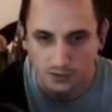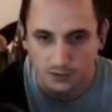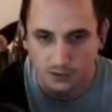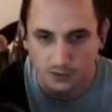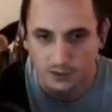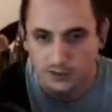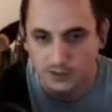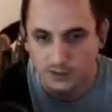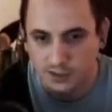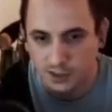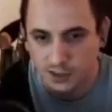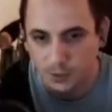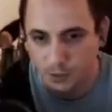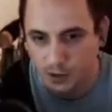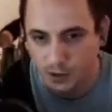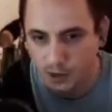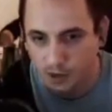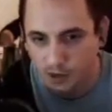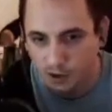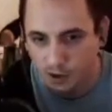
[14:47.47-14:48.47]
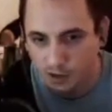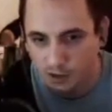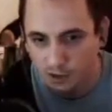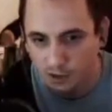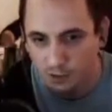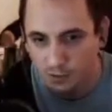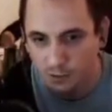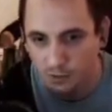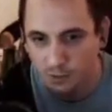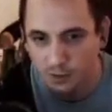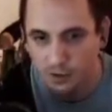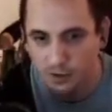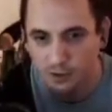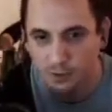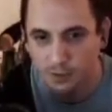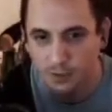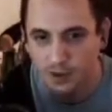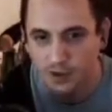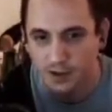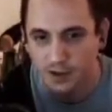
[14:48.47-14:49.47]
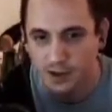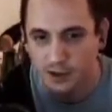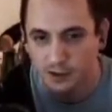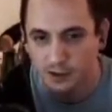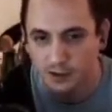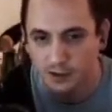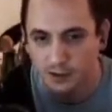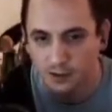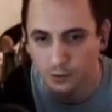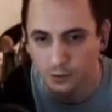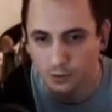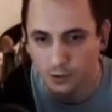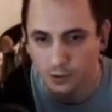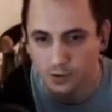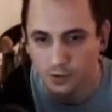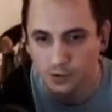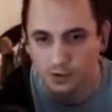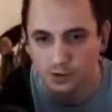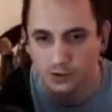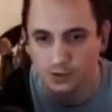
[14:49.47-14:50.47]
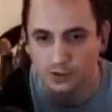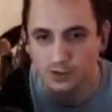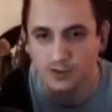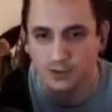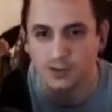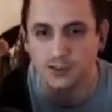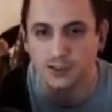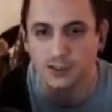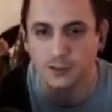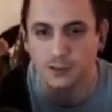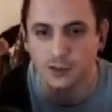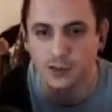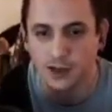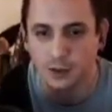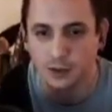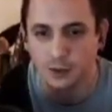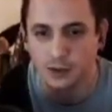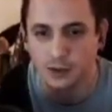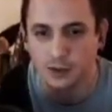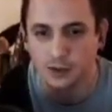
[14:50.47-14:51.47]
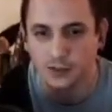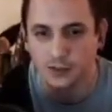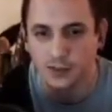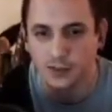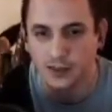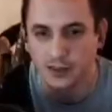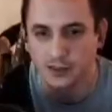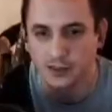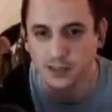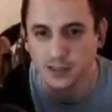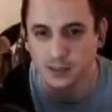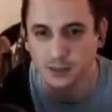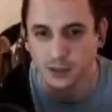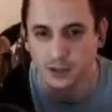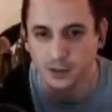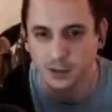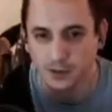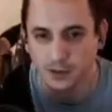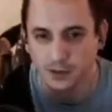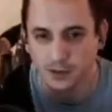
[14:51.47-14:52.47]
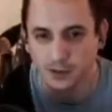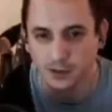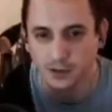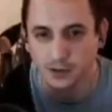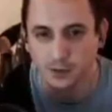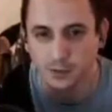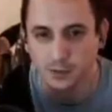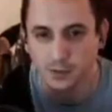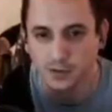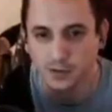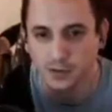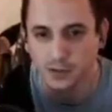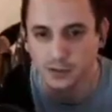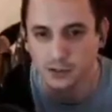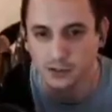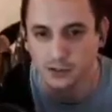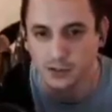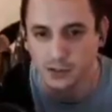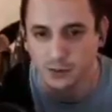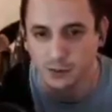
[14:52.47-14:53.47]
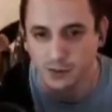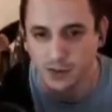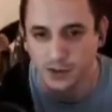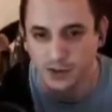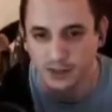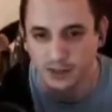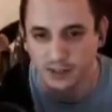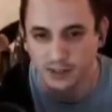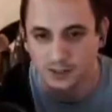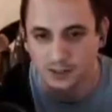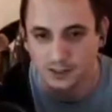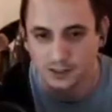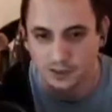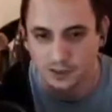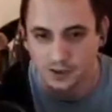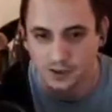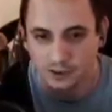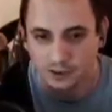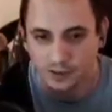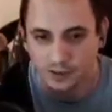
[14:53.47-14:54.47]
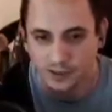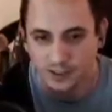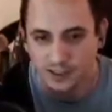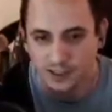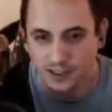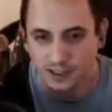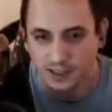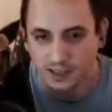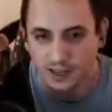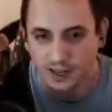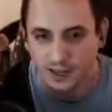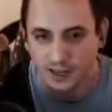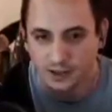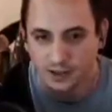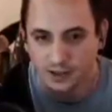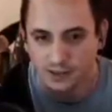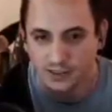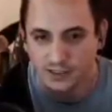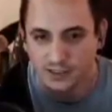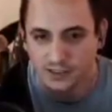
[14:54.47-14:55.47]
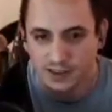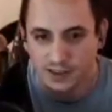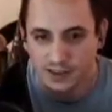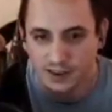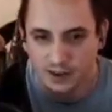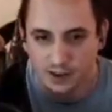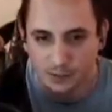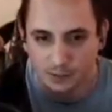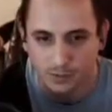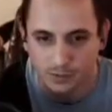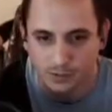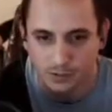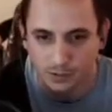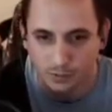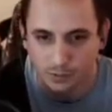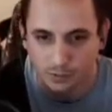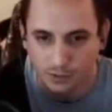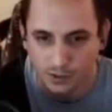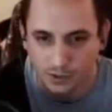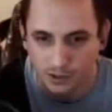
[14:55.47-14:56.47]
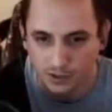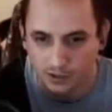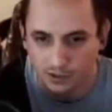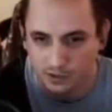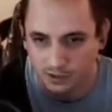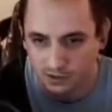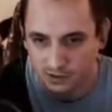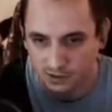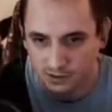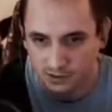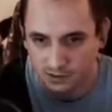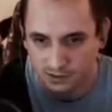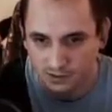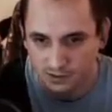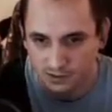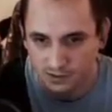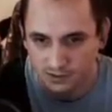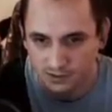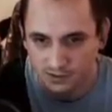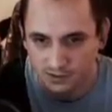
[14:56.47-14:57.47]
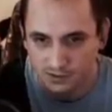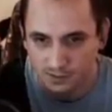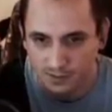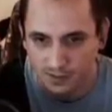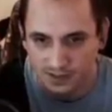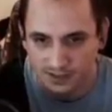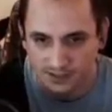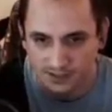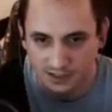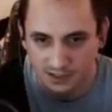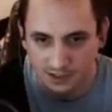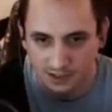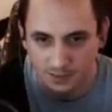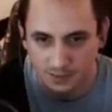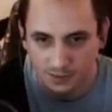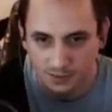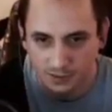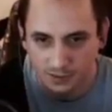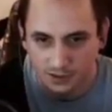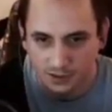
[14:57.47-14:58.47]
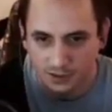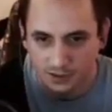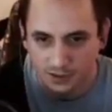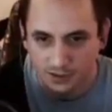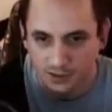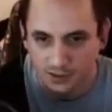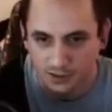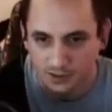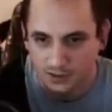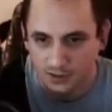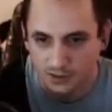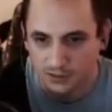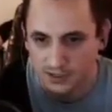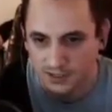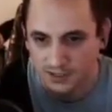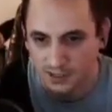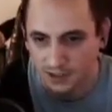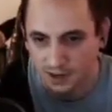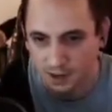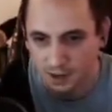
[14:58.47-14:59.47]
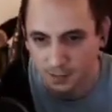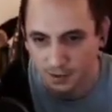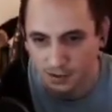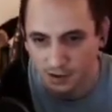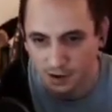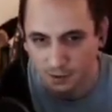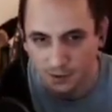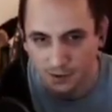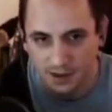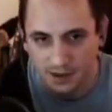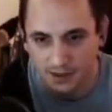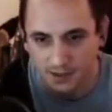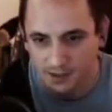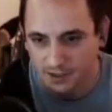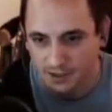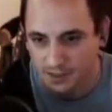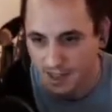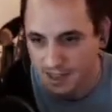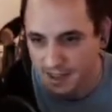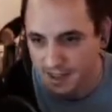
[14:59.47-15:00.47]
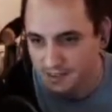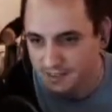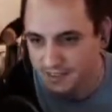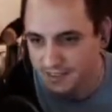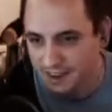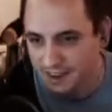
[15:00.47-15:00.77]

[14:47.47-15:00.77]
There's a skip right here you can do with the birder by knuckling through it using the same strat we used in that same enemy in the previous screen, but it's also very risky and you have to set it up. Oh boy, this is a bad setup. have to set it up the right way. Look at that.